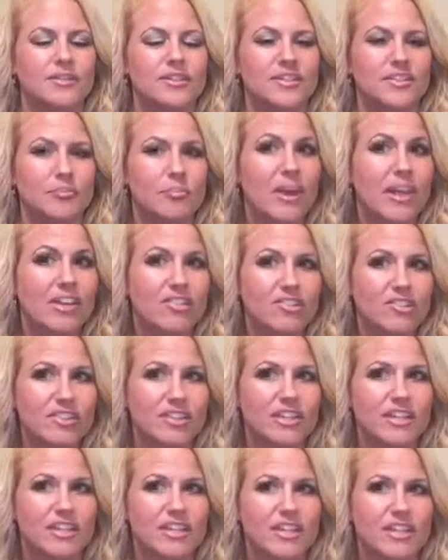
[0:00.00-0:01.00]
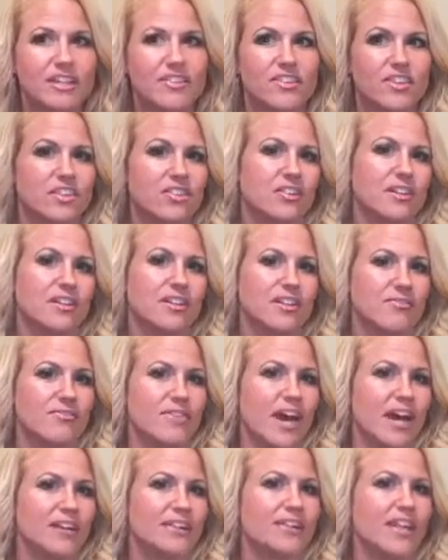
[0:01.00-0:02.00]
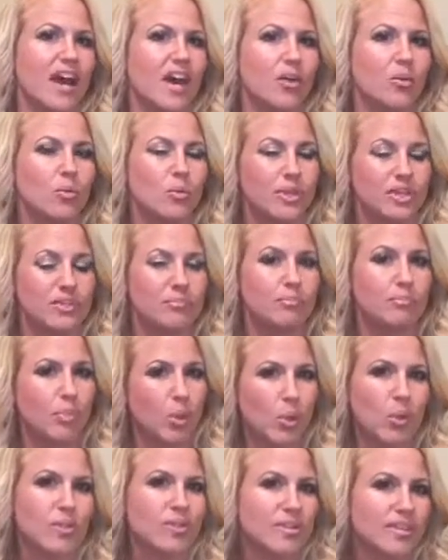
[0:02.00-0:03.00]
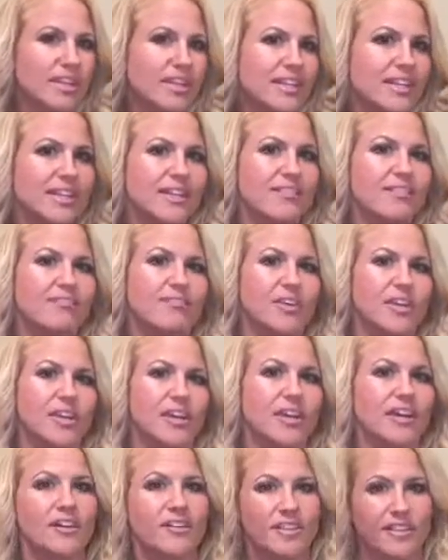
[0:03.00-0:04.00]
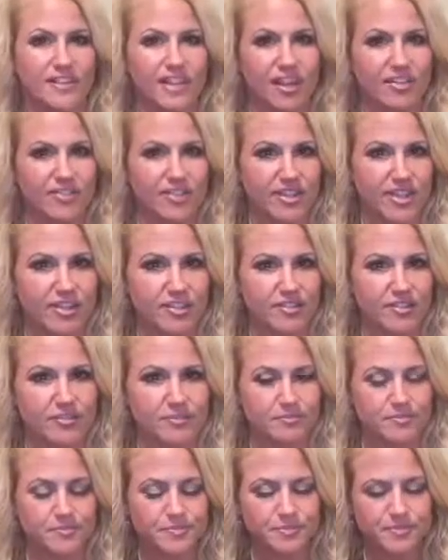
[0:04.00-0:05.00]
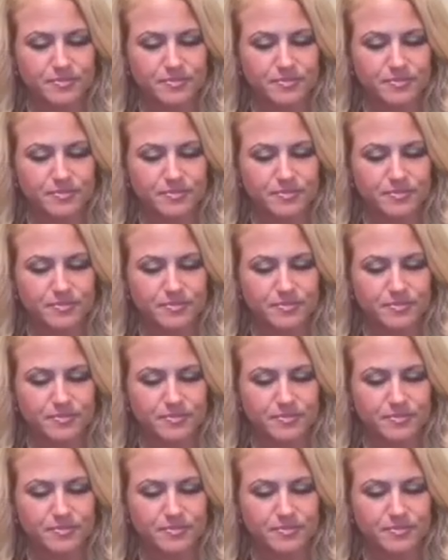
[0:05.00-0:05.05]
Especially considering the fact that we both did live very healthy lifestyles.